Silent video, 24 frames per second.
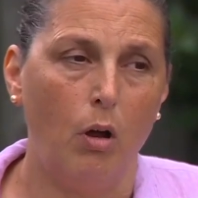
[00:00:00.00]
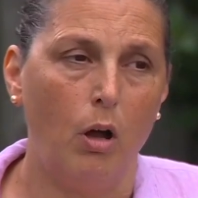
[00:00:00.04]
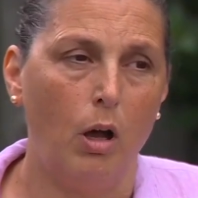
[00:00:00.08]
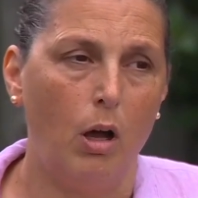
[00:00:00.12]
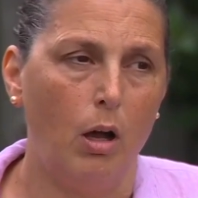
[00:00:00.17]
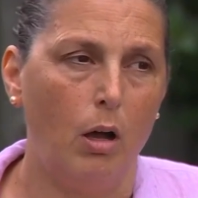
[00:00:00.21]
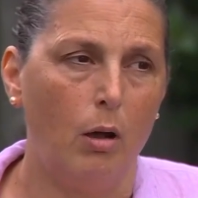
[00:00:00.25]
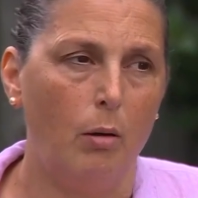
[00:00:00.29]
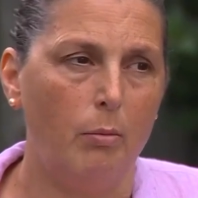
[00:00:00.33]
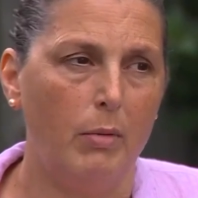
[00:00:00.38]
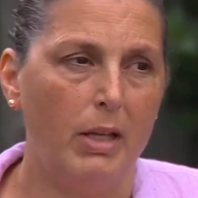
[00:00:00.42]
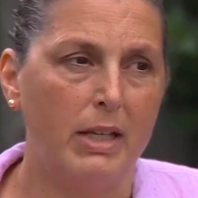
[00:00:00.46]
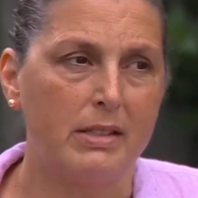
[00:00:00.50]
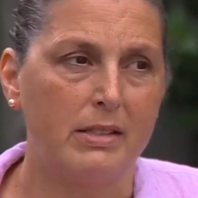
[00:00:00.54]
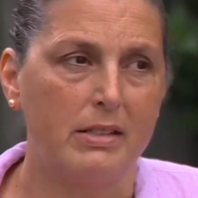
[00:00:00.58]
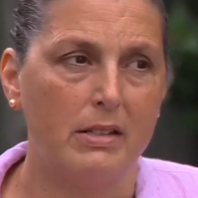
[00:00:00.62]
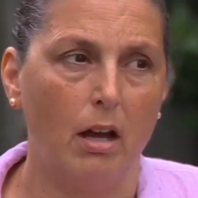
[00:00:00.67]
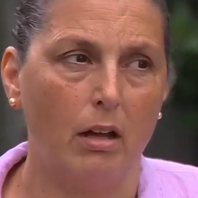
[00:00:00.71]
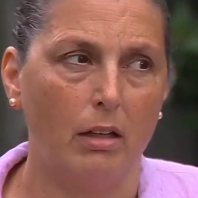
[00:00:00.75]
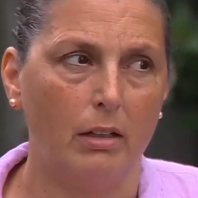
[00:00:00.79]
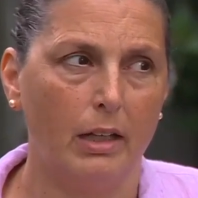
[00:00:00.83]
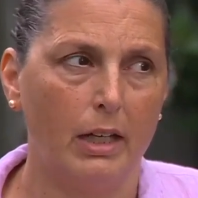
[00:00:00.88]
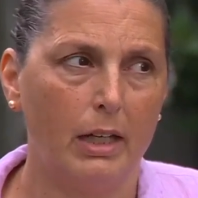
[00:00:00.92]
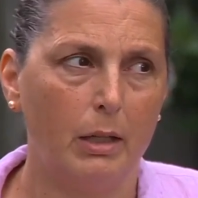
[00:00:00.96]
It's
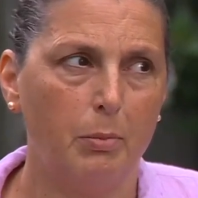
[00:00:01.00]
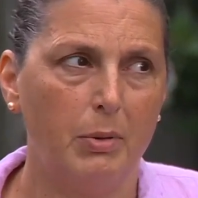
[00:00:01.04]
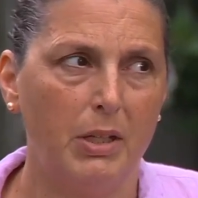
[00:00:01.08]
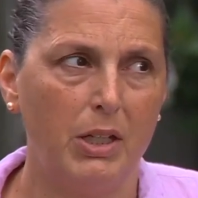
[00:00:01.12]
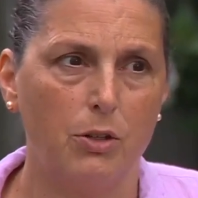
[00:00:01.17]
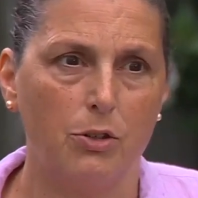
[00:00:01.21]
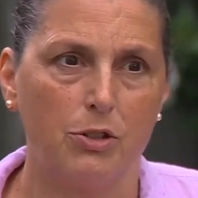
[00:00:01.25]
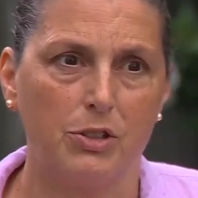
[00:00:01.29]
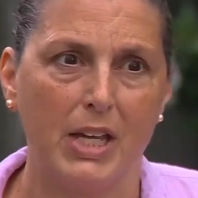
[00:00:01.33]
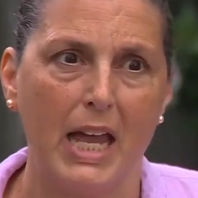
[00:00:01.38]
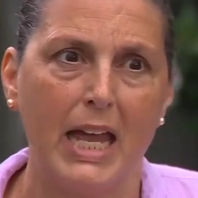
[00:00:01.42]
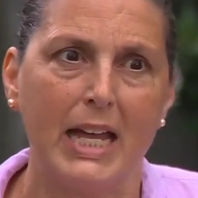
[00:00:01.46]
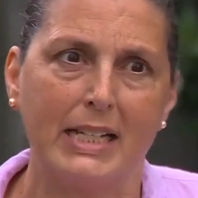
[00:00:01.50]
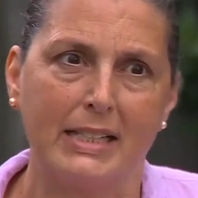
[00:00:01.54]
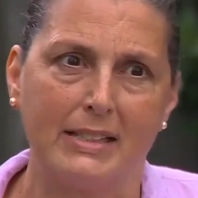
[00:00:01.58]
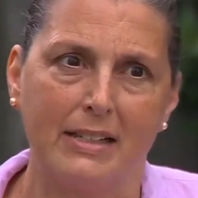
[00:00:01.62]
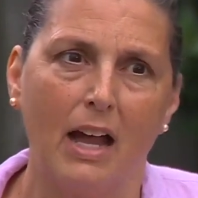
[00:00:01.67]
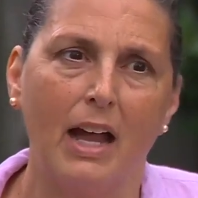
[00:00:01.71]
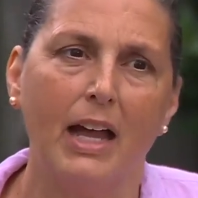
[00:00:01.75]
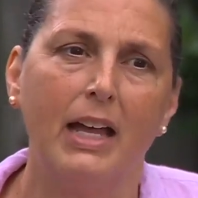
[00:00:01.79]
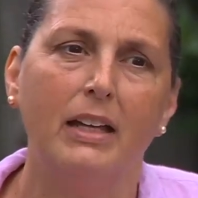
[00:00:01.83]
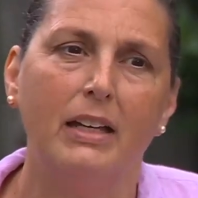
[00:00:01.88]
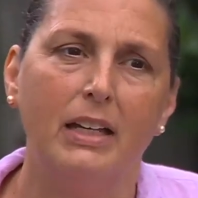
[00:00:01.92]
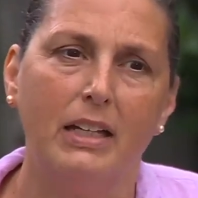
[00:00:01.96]
not like Peter's
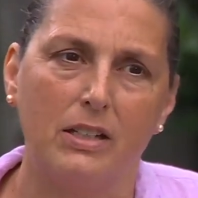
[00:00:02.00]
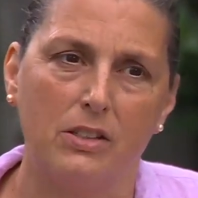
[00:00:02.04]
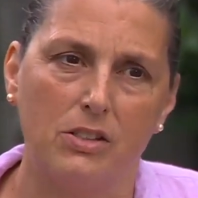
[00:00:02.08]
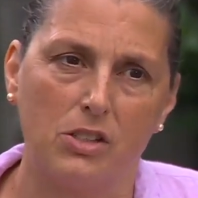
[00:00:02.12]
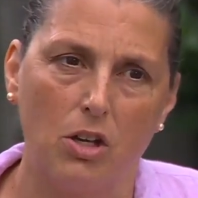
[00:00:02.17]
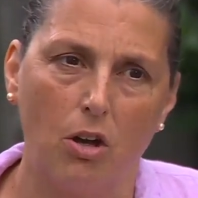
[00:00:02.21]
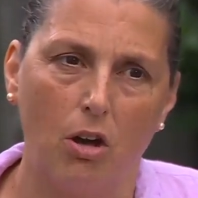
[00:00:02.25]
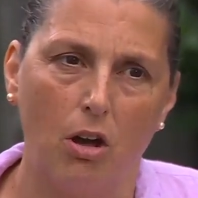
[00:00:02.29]
anxiety is